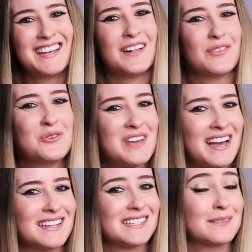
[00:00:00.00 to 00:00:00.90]
If you
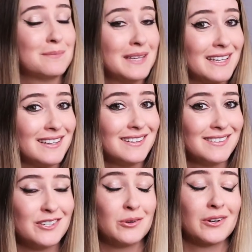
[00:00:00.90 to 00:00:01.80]
guessed B,
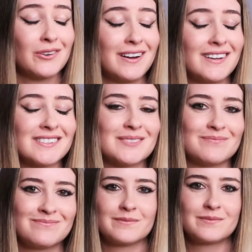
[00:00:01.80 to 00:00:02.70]
you are correct.
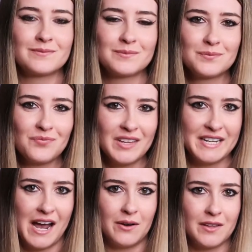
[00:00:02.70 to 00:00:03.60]

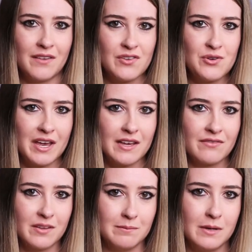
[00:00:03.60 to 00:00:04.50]
Now, if you gave
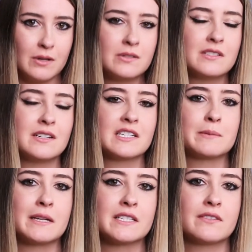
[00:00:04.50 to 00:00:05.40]
the most
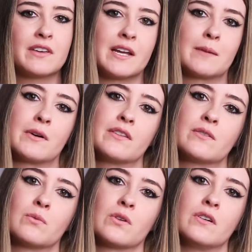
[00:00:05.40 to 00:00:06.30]
expensive camera in the
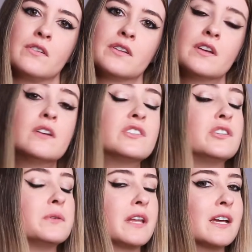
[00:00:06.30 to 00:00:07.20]
world
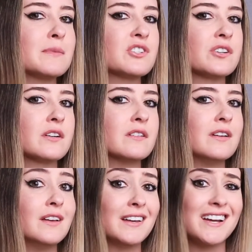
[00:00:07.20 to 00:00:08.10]
to an amateur
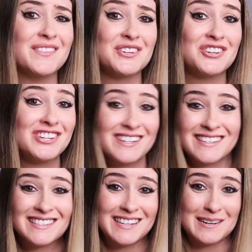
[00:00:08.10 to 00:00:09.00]
and the
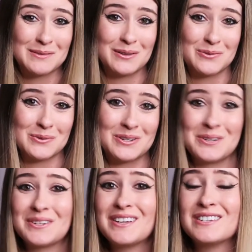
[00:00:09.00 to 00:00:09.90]
shittiest camera in the
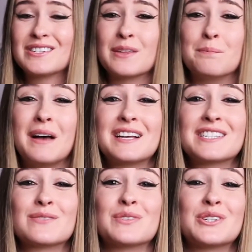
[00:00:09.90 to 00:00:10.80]
world to the
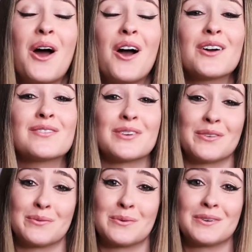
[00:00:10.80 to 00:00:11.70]
best photographer in
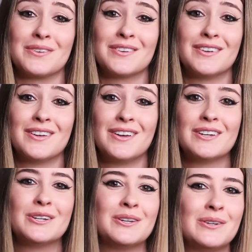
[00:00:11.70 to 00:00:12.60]
the world,
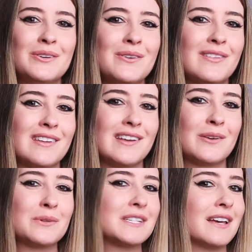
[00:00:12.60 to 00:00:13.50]
who do you
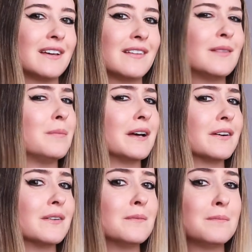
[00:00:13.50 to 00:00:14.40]
think will take the
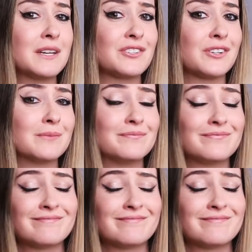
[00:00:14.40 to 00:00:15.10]
better picture?